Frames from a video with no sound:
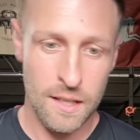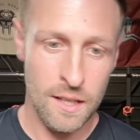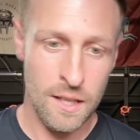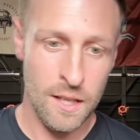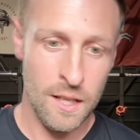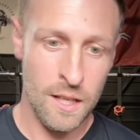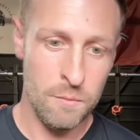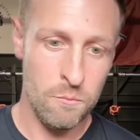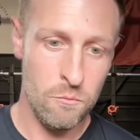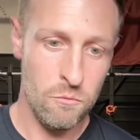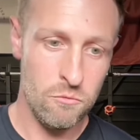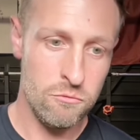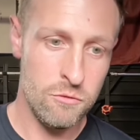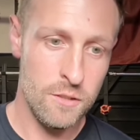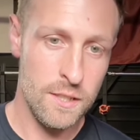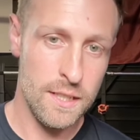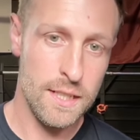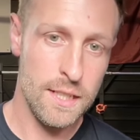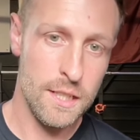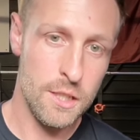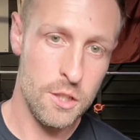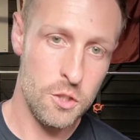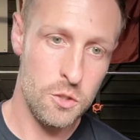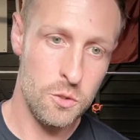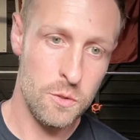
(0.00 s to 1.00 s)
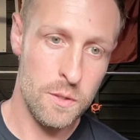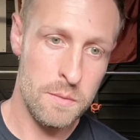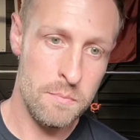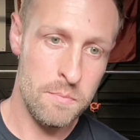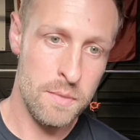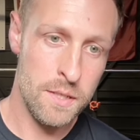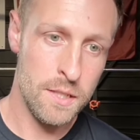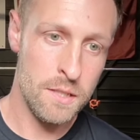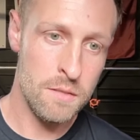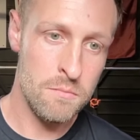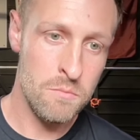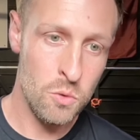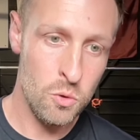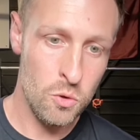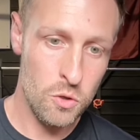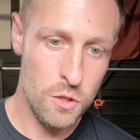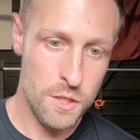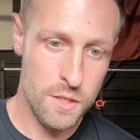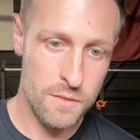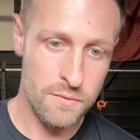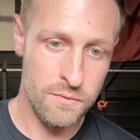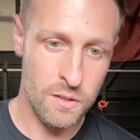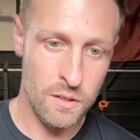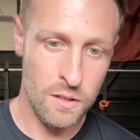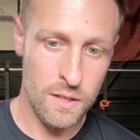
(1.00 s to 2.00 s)
Um, really enjoyed being a
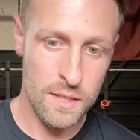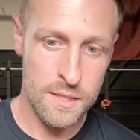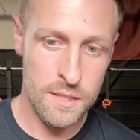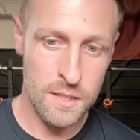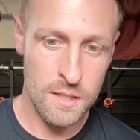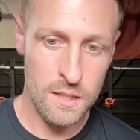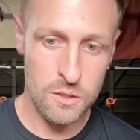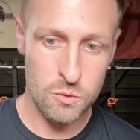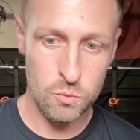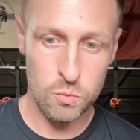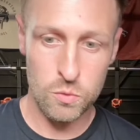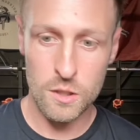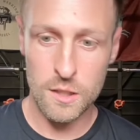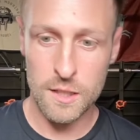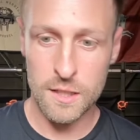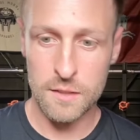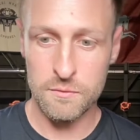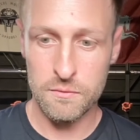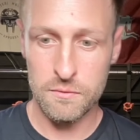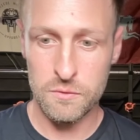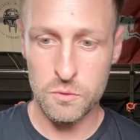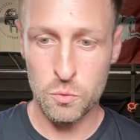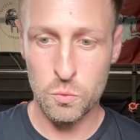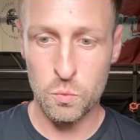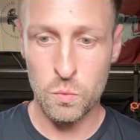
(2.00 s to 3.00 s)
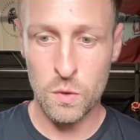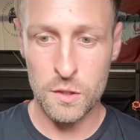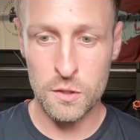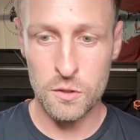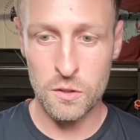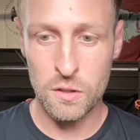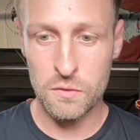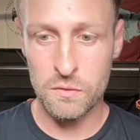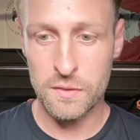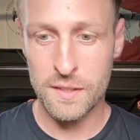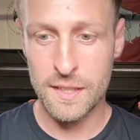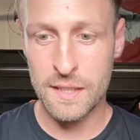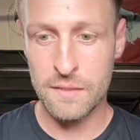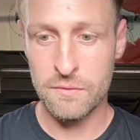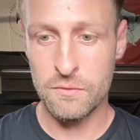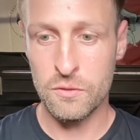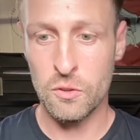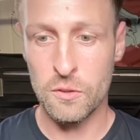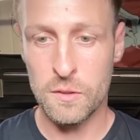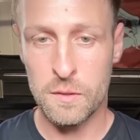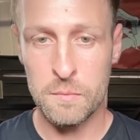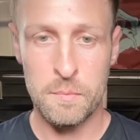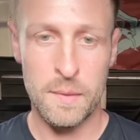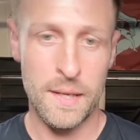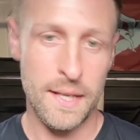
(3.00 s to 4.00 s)
mortgage advisor. I was working for one of, if
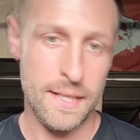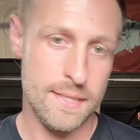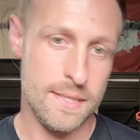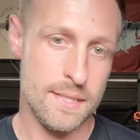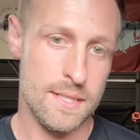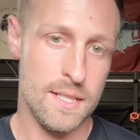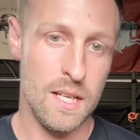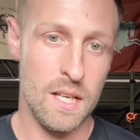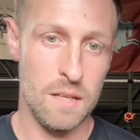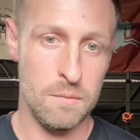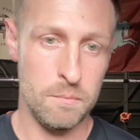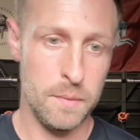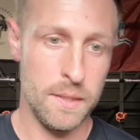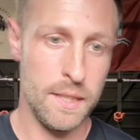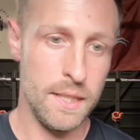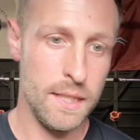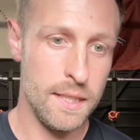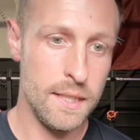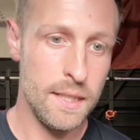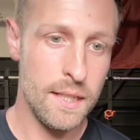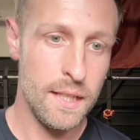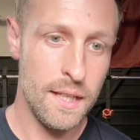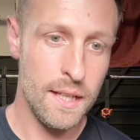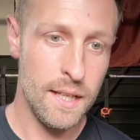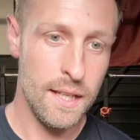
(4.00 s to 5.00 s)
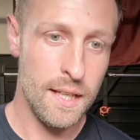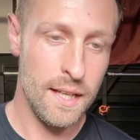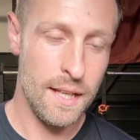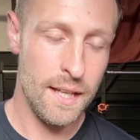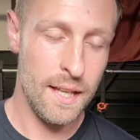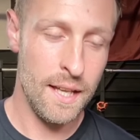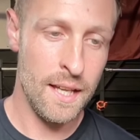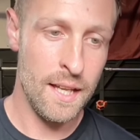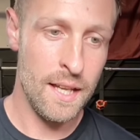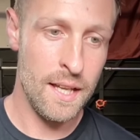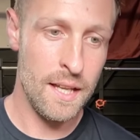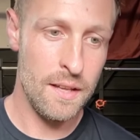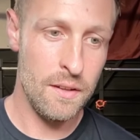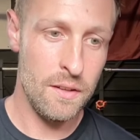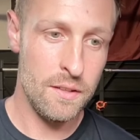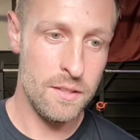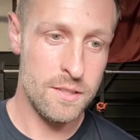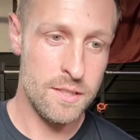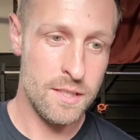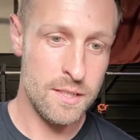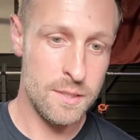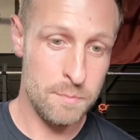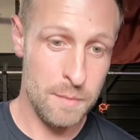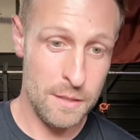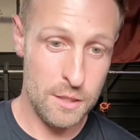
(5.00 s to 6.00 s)
not the best company, uh,
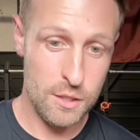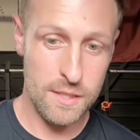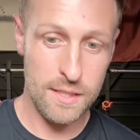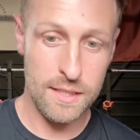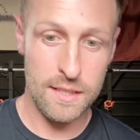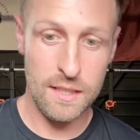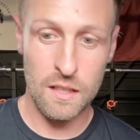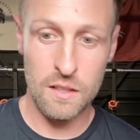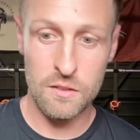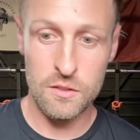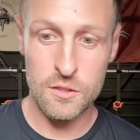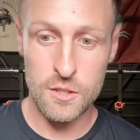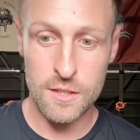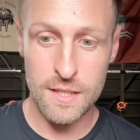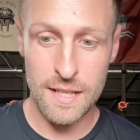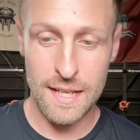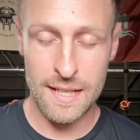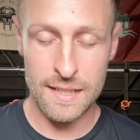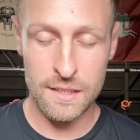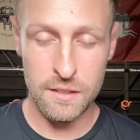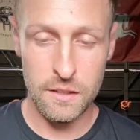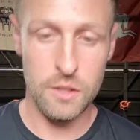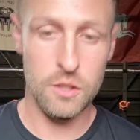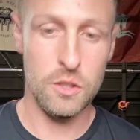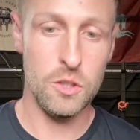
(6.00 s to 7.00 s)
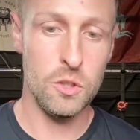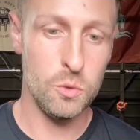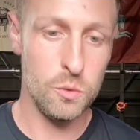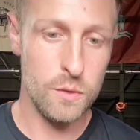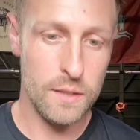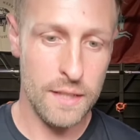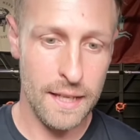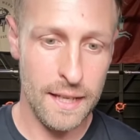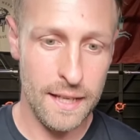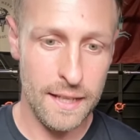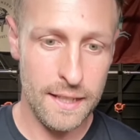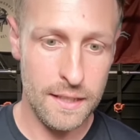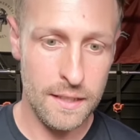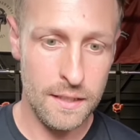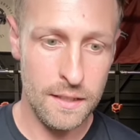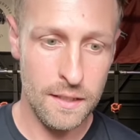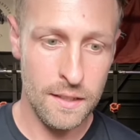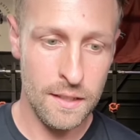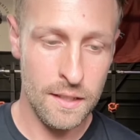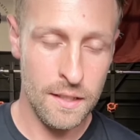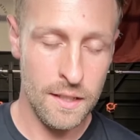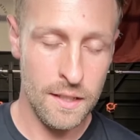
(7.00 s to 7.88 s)
especially in London and the UK.